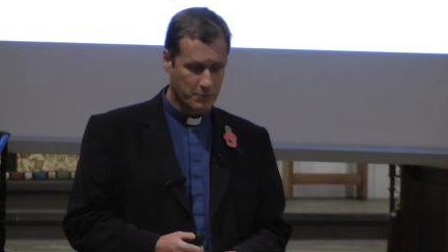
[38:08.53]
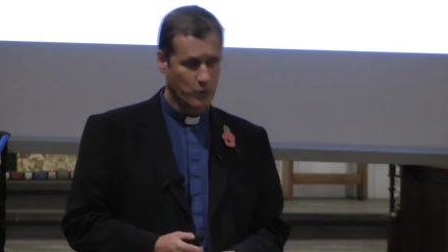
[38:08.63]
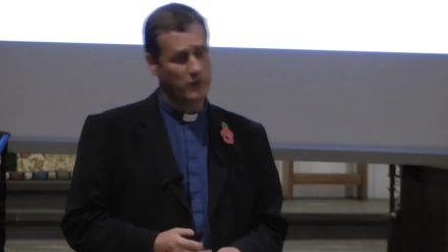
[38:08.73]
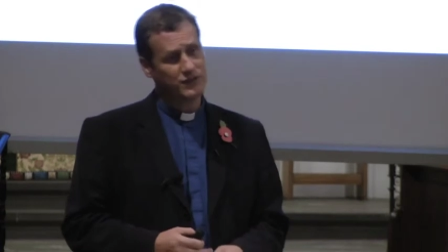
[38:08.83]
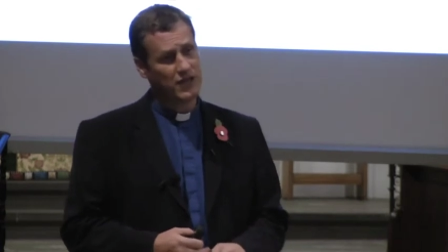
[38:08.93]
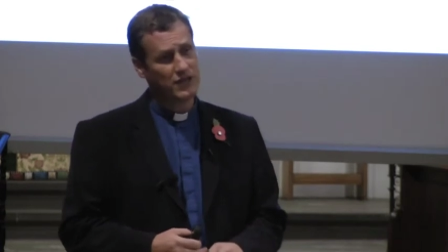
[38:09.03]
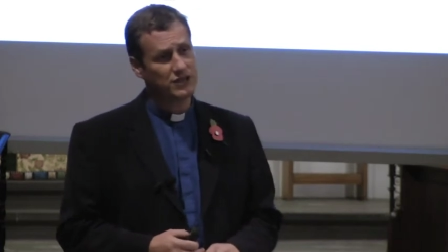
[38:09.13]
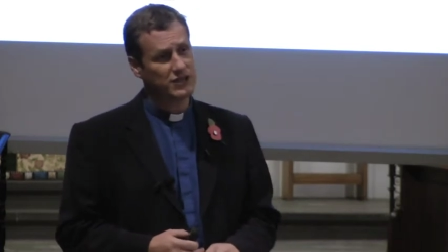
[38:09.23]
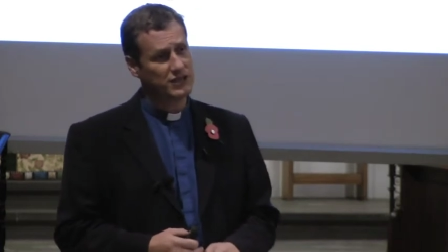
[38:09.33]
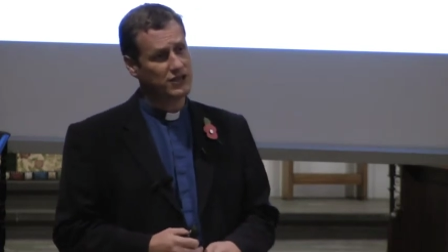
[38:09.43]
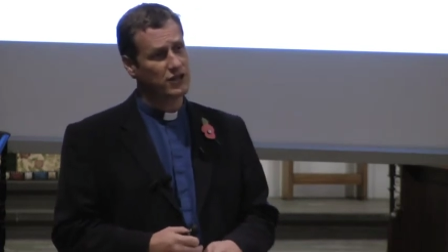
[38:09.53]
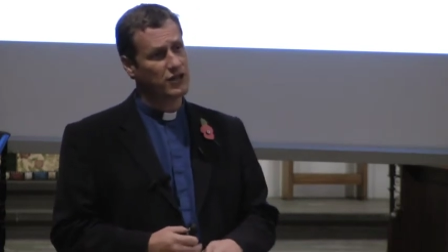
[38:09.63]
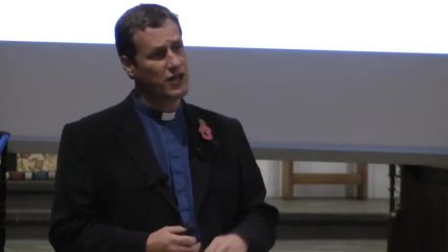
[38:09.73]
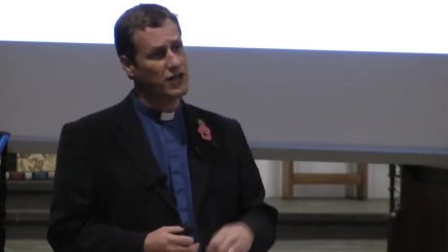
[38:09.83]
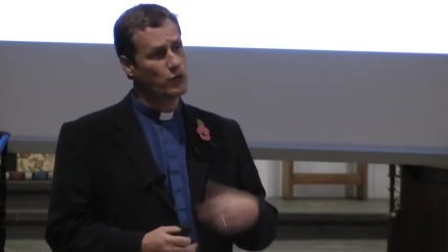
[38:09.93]
but we've said
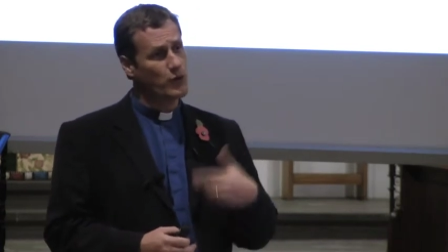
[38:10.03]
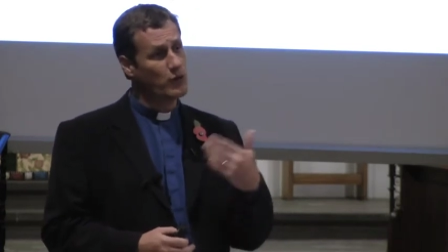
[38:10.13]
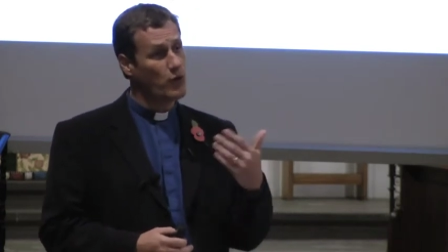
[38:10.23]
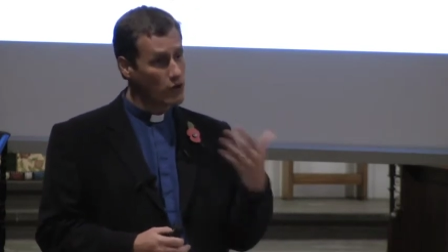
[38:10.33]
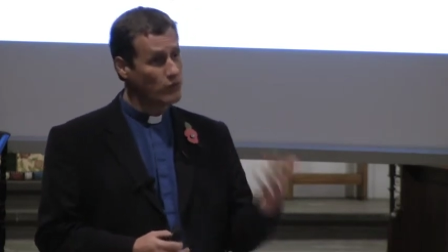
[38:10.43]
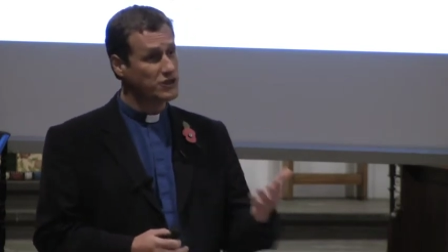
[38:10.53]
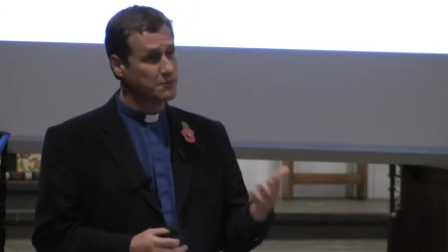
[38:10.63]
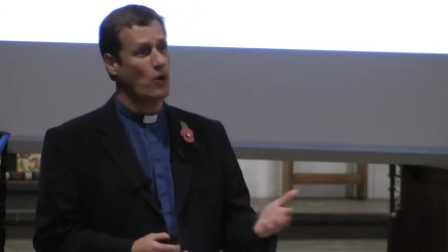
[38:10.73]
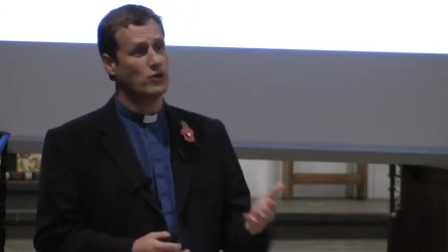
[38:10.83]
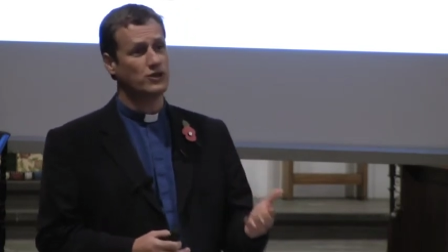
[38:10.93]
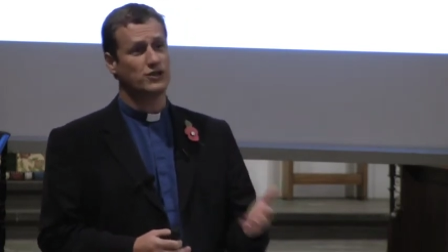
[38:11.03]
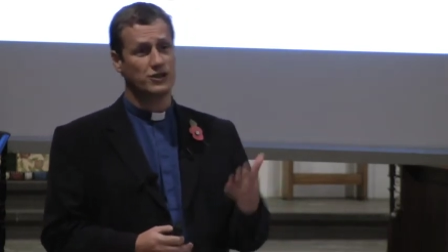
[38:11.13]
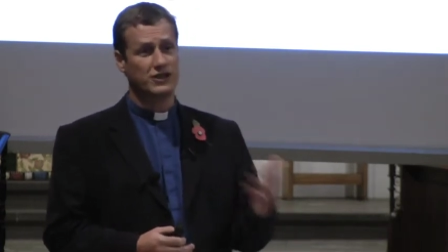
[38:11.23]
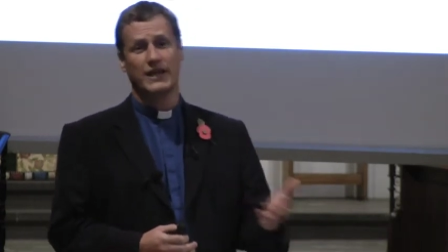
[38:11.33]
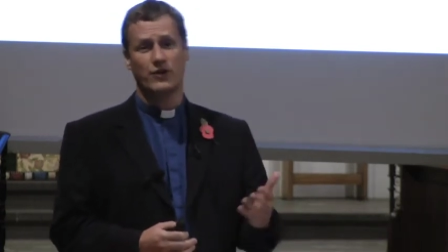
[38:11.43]
consistently that we will respond
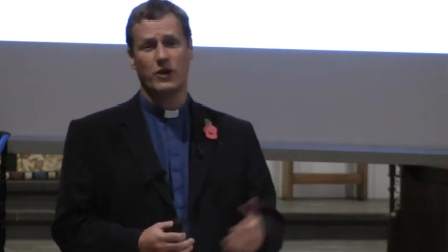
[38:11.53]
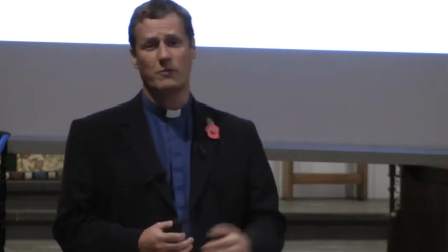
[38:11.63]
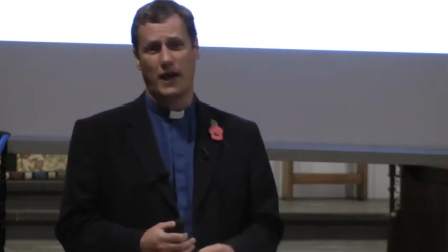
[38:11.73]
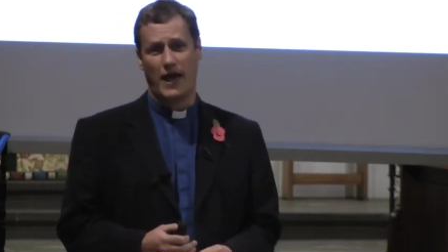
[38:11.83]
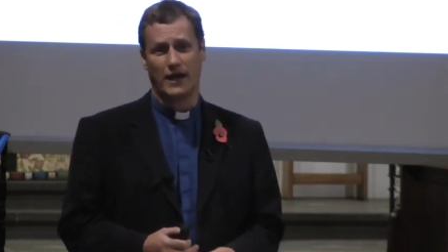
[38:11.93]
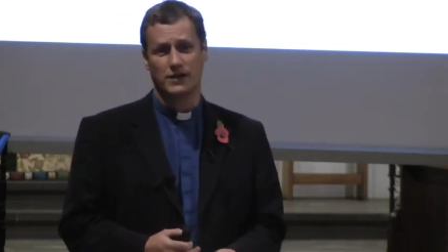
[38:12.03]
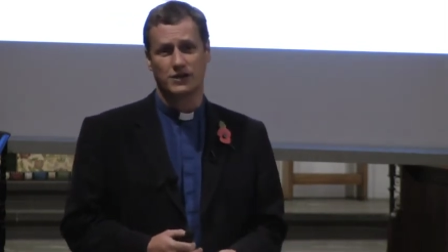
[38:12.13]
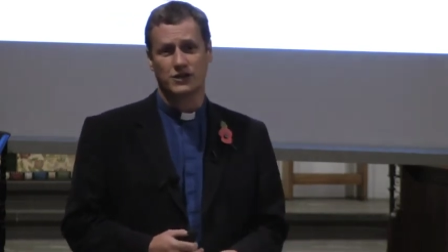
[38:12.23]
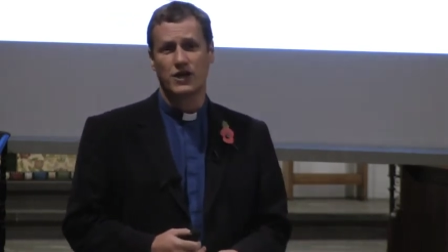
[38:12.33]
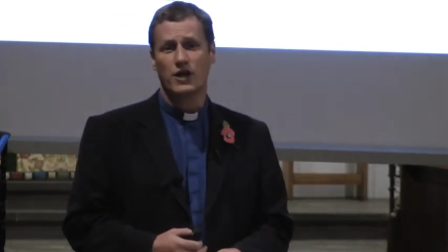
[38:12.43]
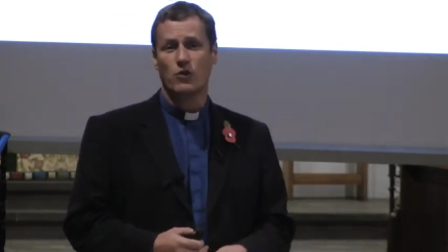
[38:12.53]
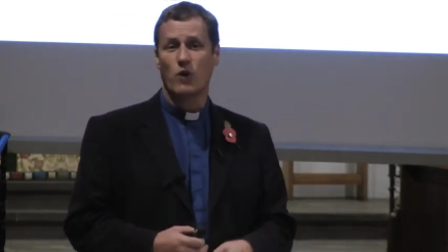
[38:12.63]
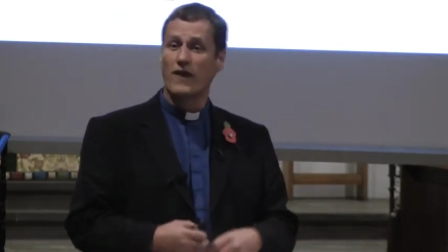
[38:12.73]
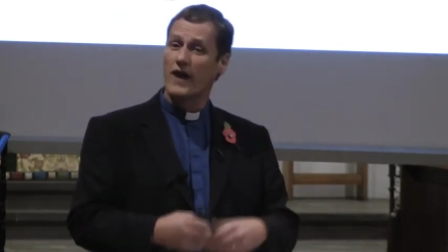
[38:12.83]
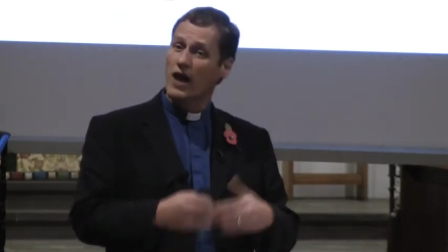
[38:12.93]
to deanery plans
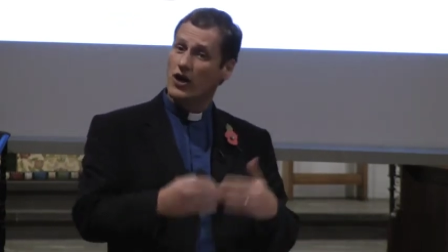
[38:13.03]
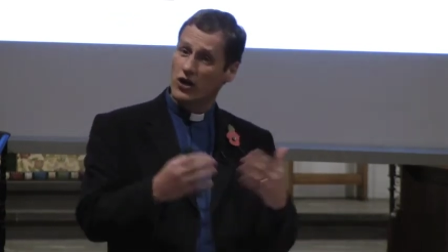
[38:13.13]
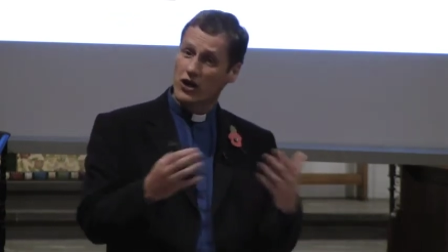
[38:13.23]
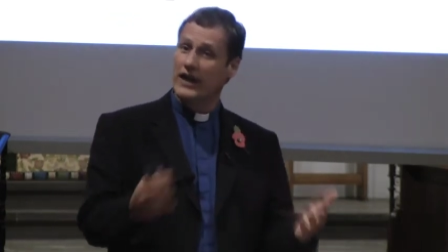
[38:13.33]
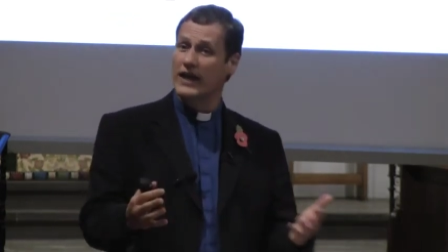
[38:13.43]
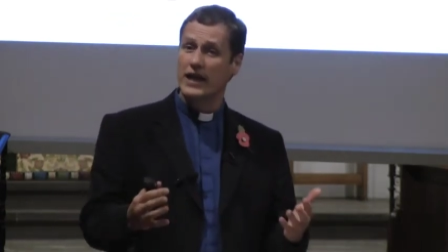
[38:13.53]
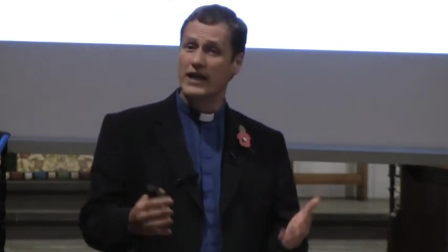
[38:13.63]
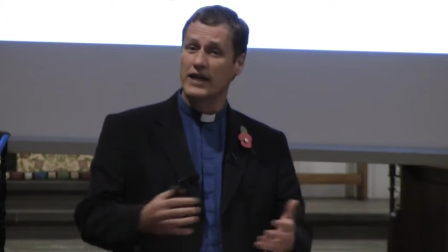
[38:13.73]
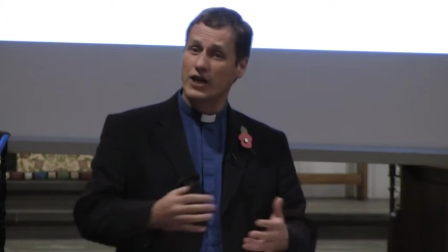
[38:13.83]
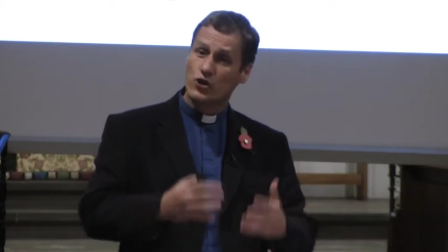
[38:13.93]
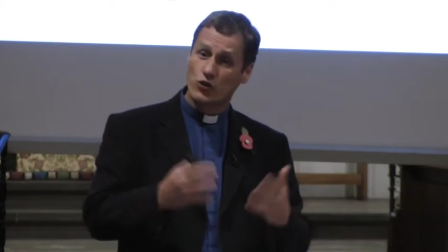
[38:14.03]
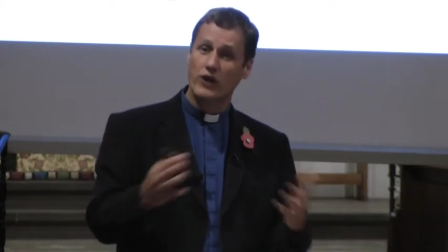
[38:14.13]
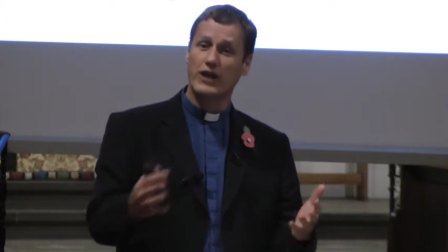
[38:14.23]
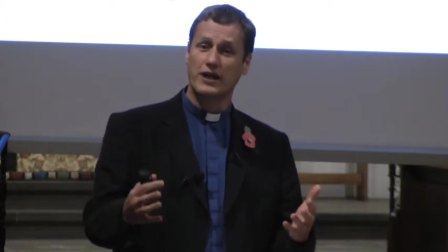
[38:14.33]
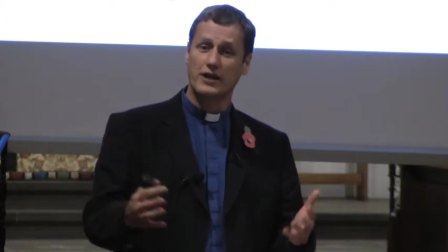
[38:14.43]
where they are clearly
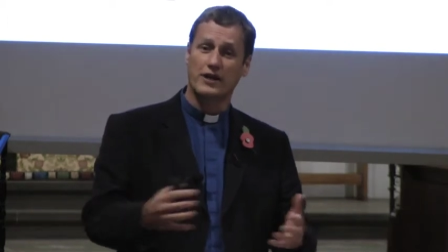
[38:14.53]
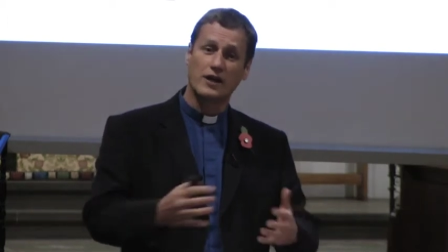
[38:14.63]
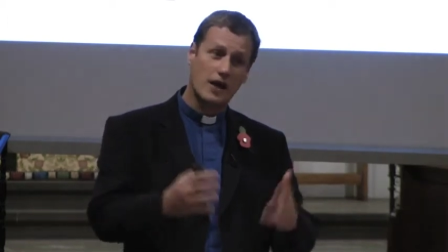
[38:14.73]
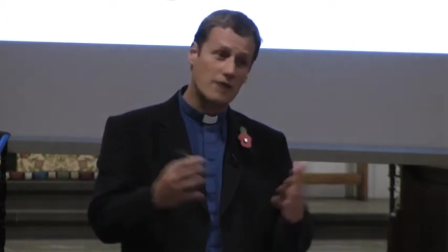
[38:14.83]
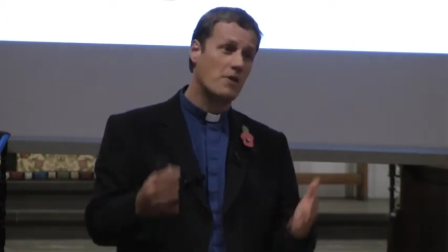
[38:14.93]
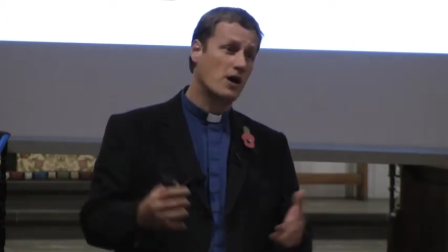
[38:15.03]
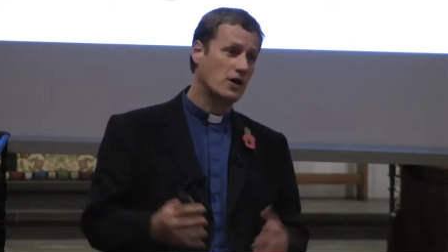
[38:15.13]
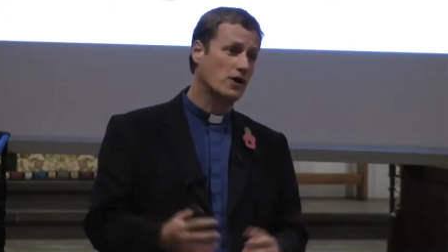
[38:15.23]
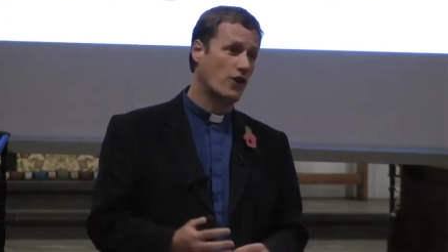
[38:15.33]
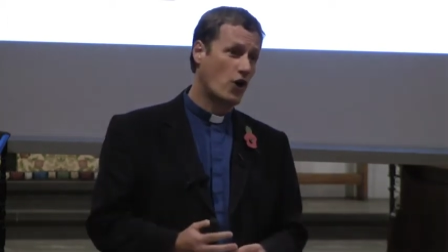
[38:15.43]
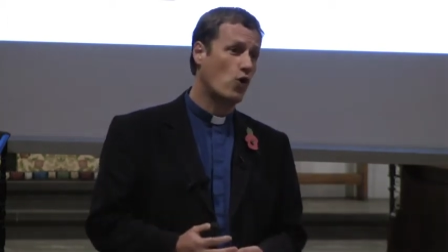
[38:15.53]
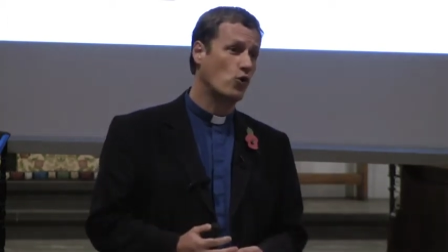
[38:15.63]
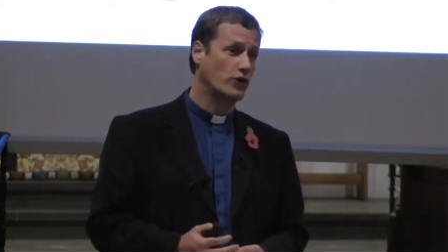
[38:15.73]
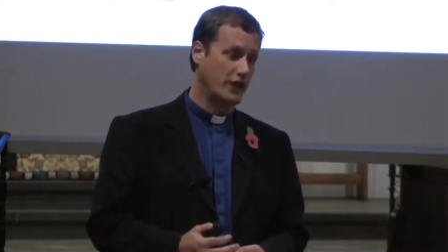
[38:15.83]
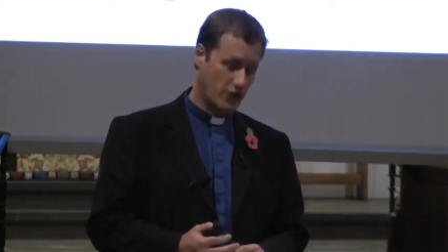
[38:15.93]
agreed among the
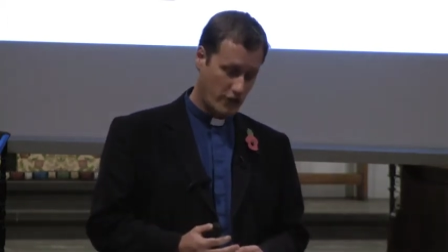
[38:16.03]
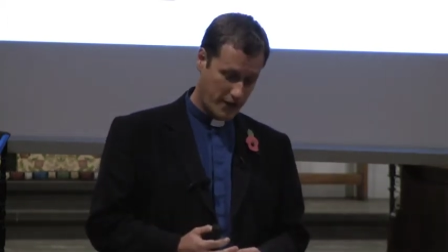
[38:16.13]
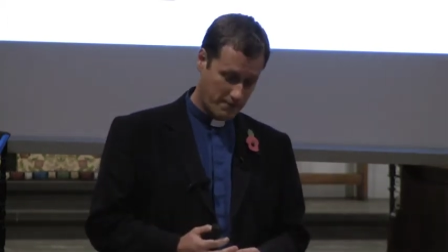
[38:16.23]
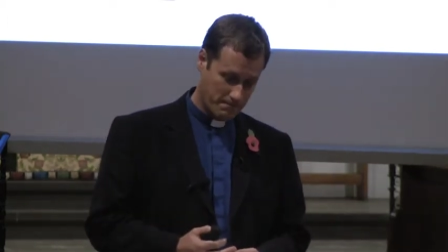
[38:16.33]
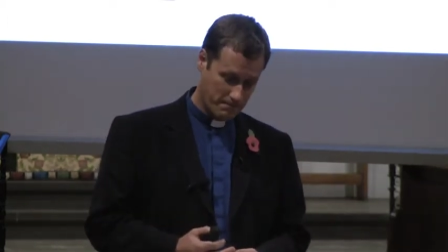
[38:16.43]
whole deanery.